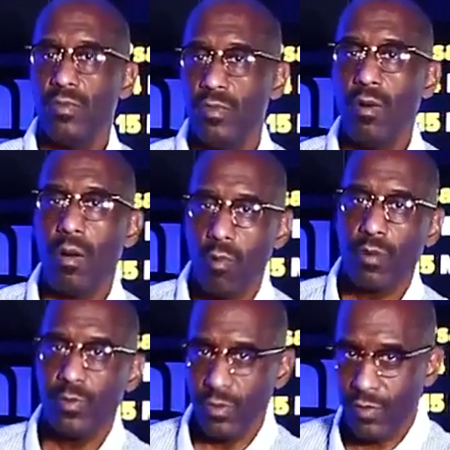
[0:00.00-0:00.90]
though I
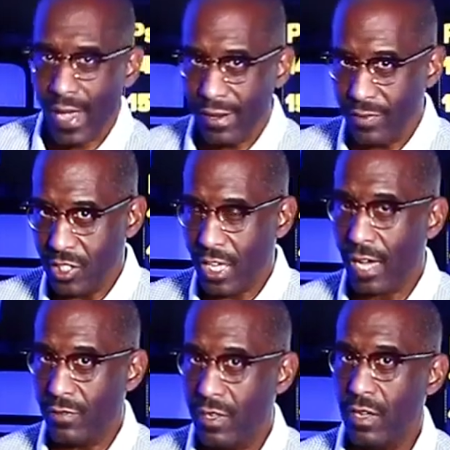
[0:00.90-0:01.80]
walk through the valley of the
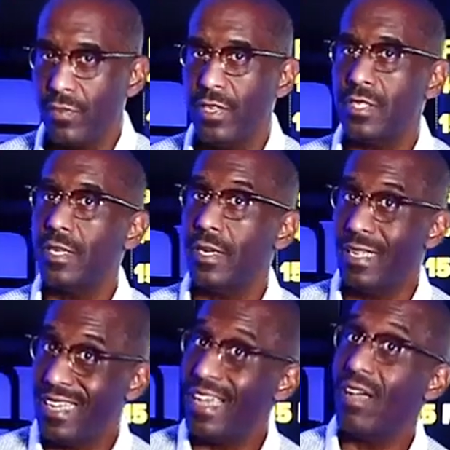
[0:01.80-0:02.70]
shadow of death. He
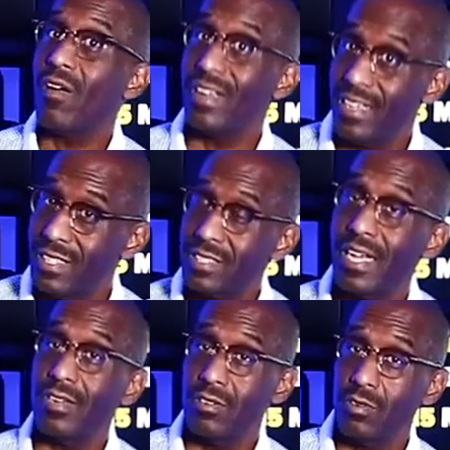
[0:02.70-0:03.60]
said, yea or
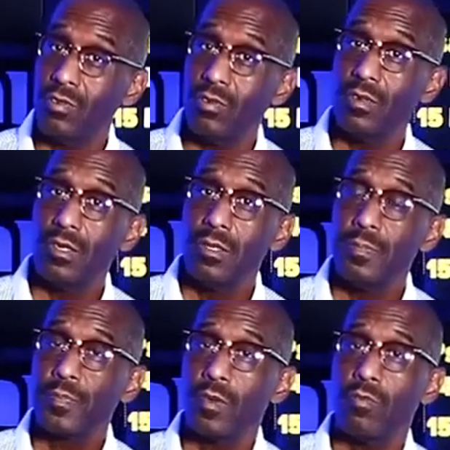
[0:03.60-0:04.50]
yes, I do
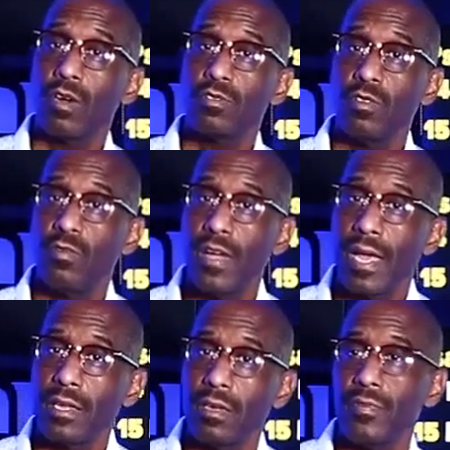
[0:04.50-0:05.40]
walk through the
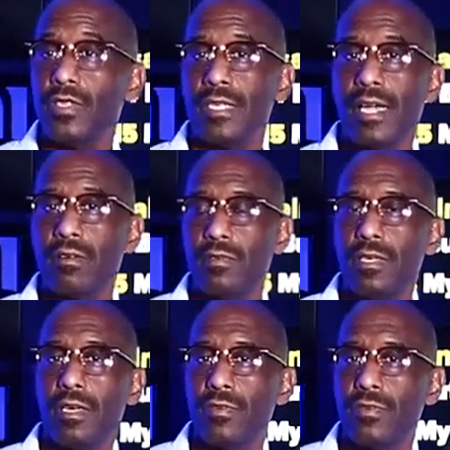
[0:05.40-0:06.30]
valley of the shadow
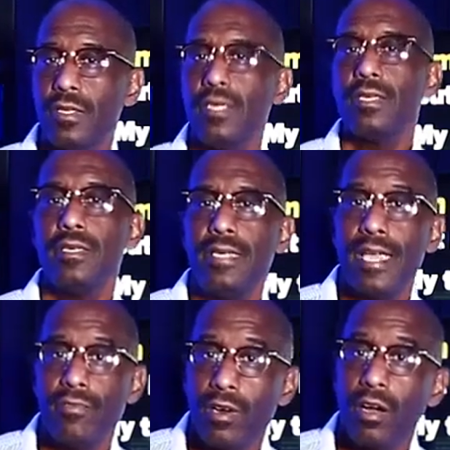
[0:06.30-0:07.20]
of death.
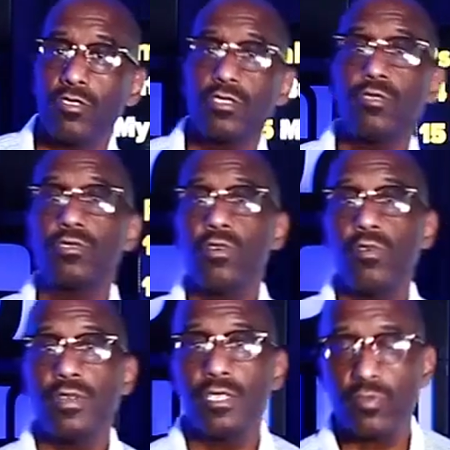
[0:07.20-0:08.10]
David also
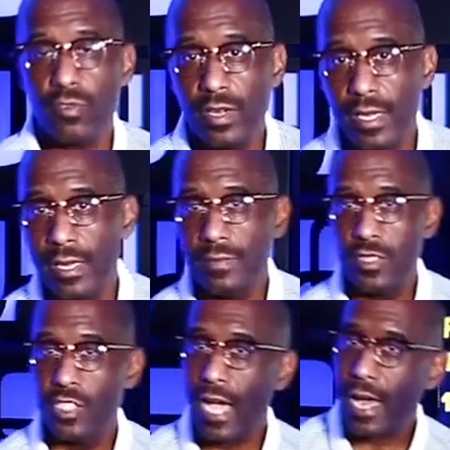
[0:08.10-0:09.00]
told his
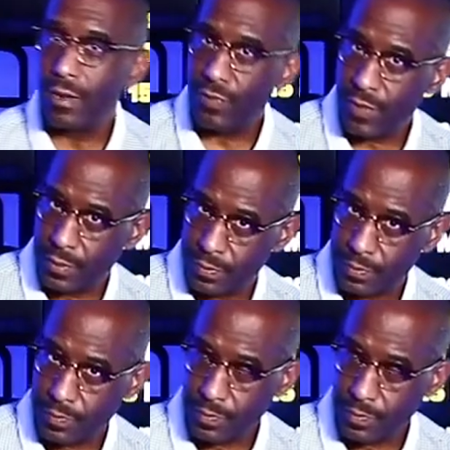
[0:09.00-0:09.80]
friend Jonathan,